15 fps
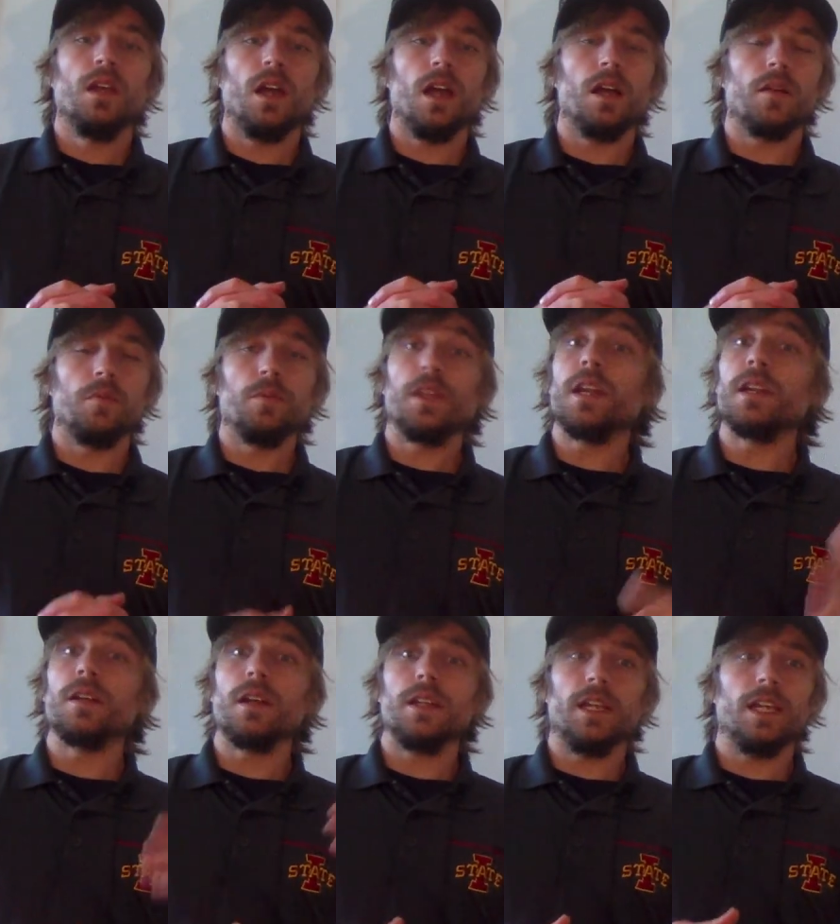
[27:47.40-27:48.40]
Um,
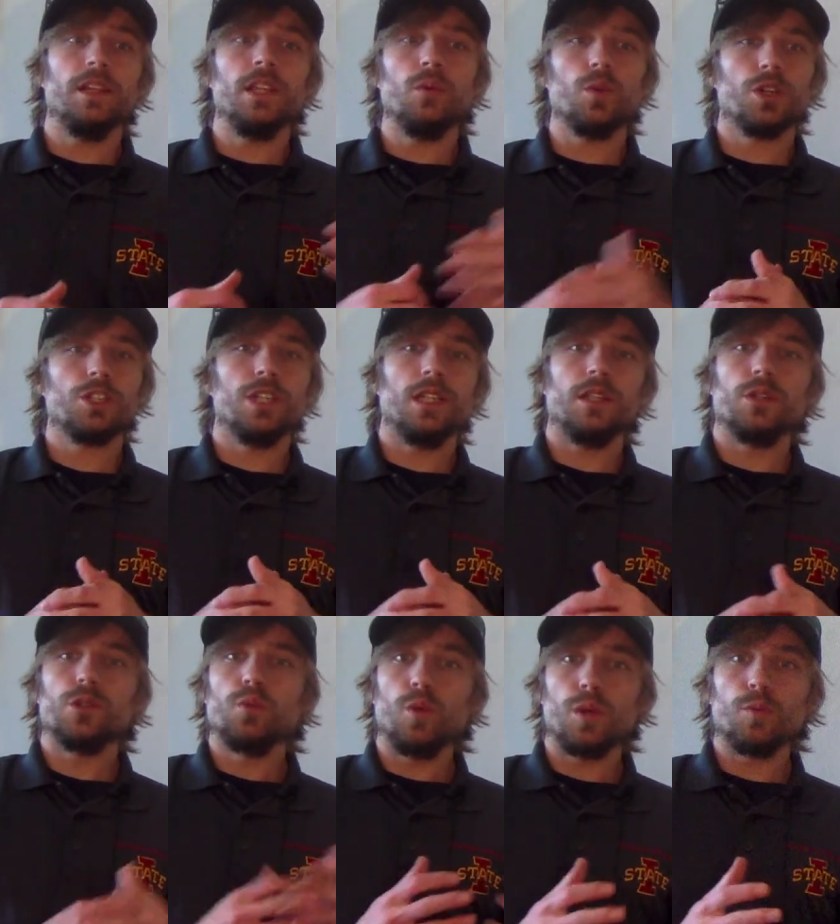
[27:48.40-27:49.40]
then in the worksheet,
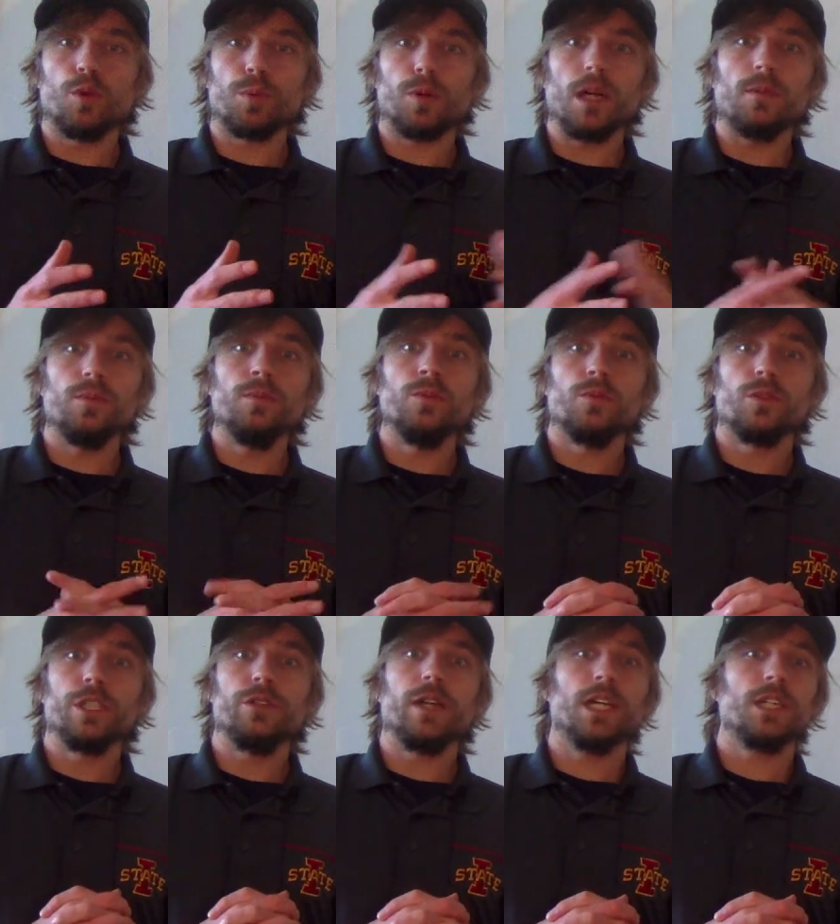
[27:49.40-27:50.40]
there's one more problem
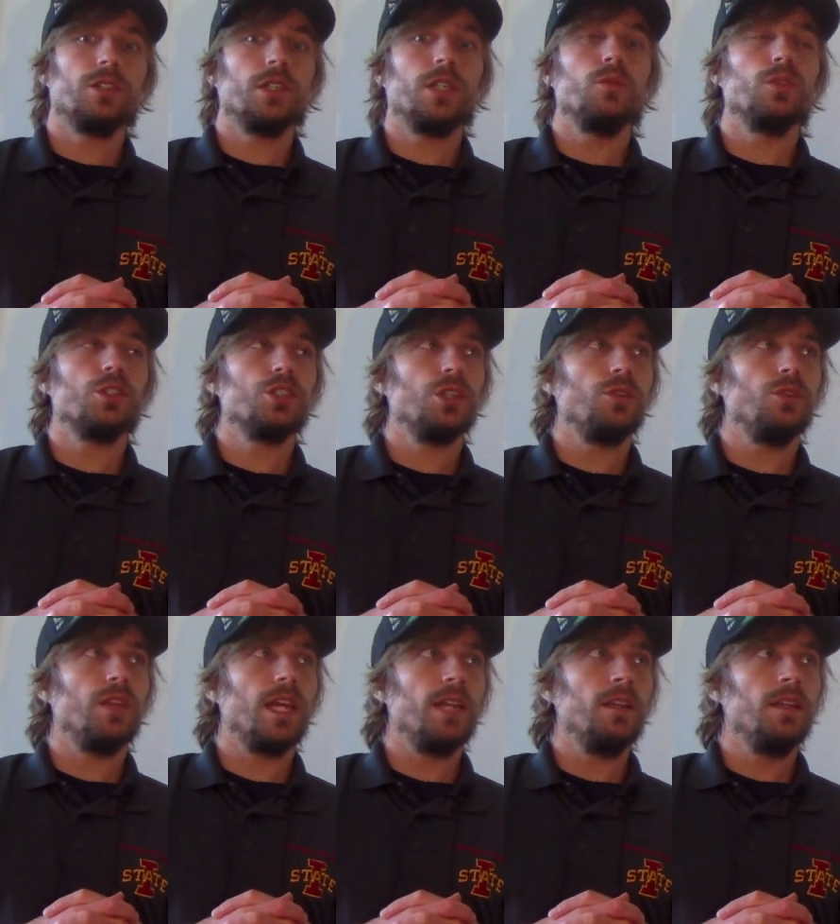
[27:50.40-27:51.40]
where you actually will show
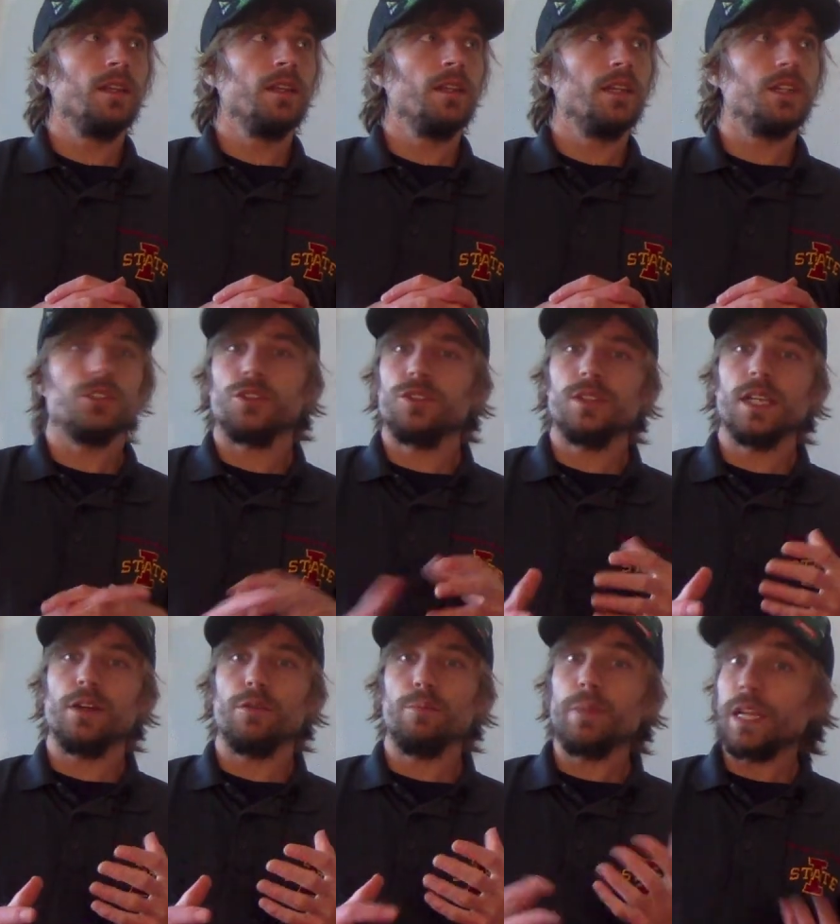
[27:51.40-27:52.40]
that it turns
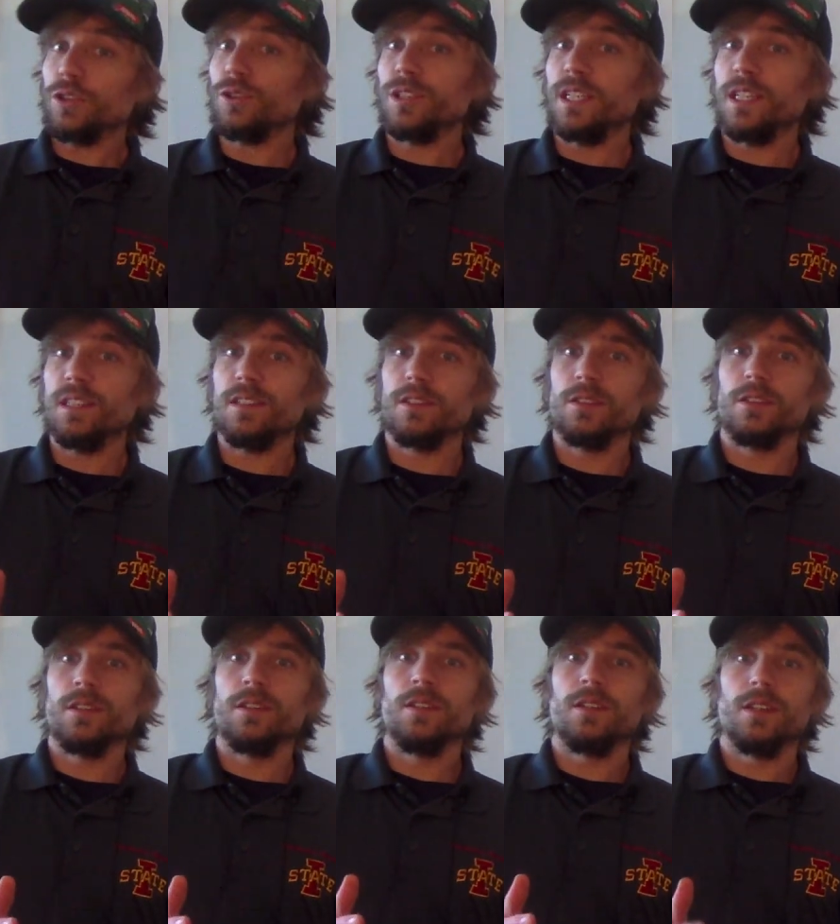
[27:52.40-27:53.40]
out matrices
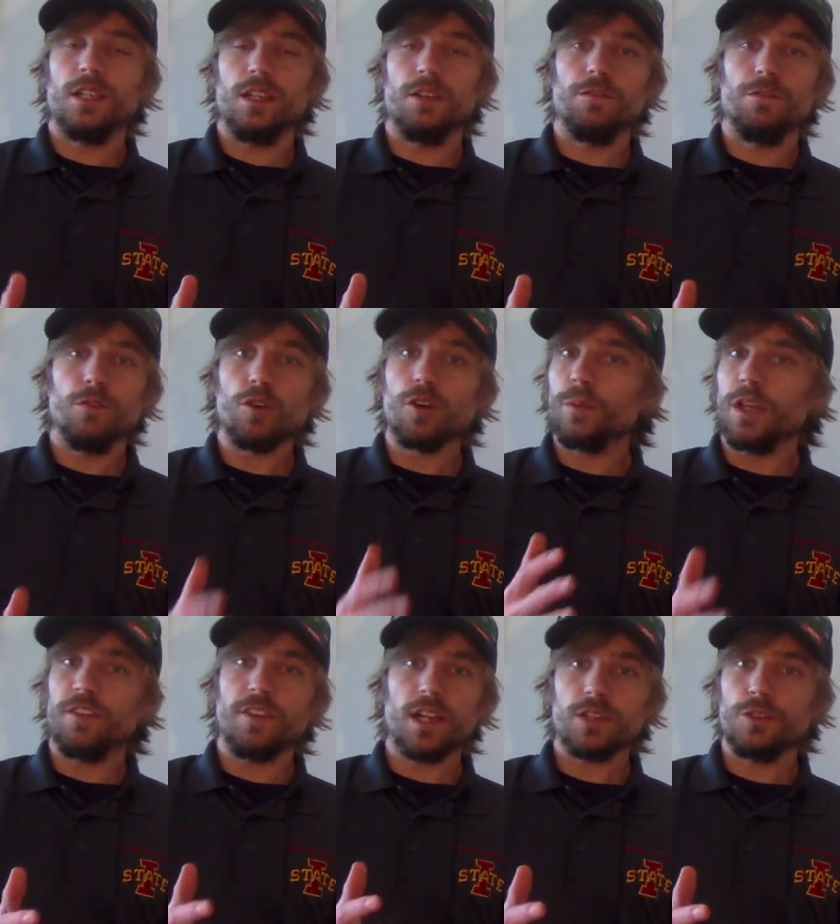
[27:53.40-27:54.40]
can form
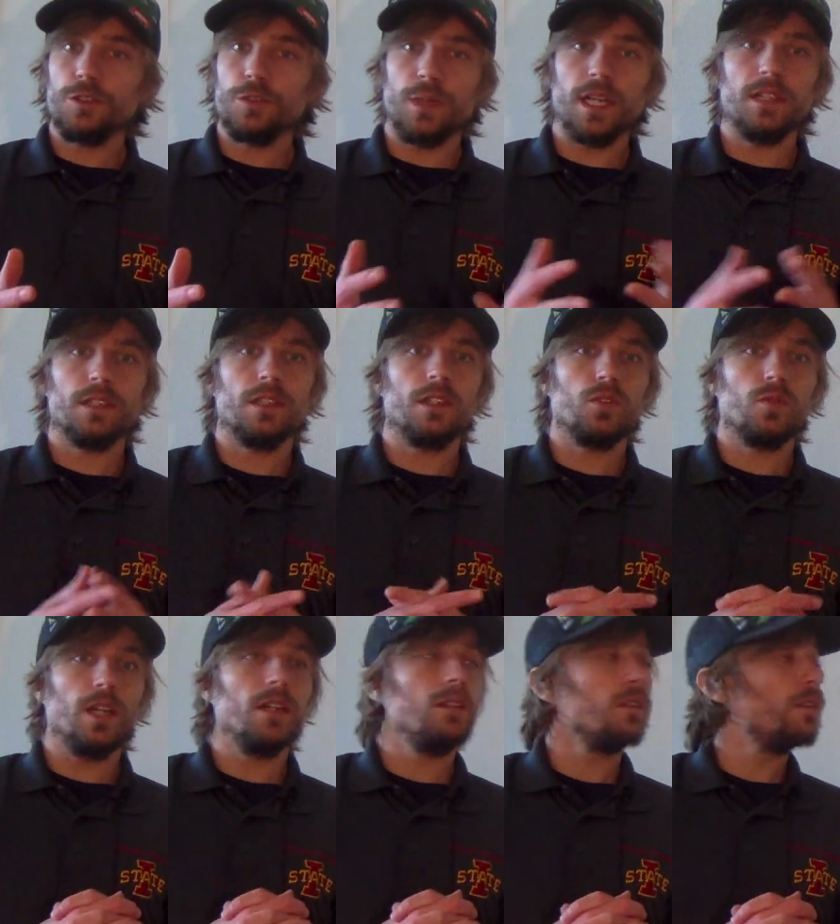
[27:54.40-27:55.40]
a vector space as
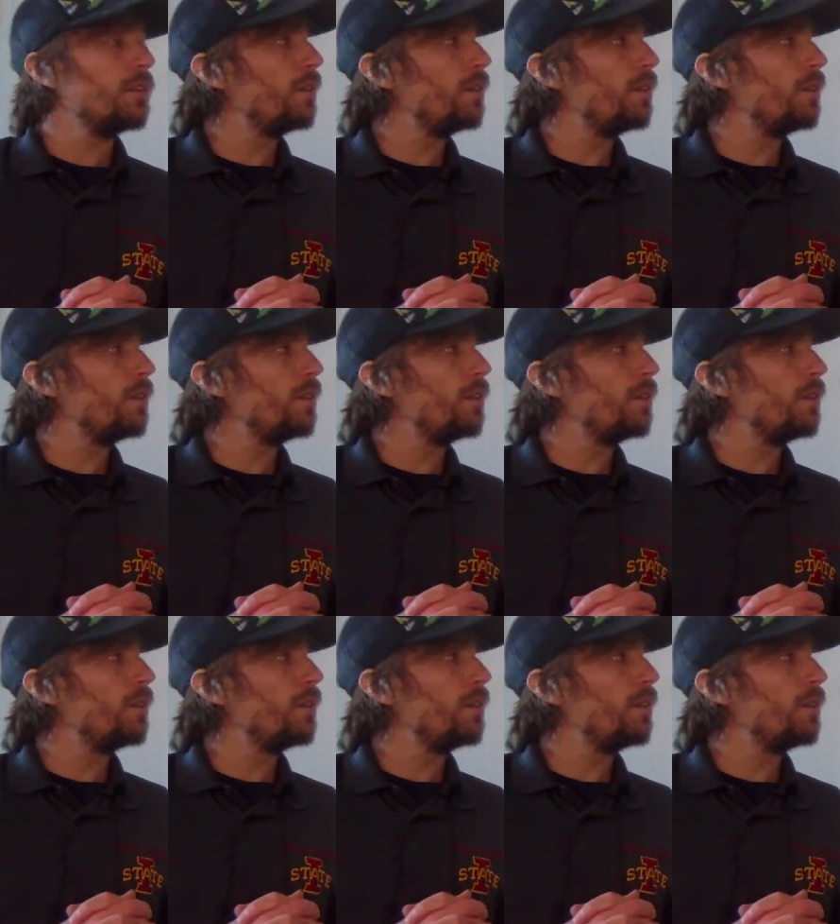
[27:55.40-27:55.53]
well.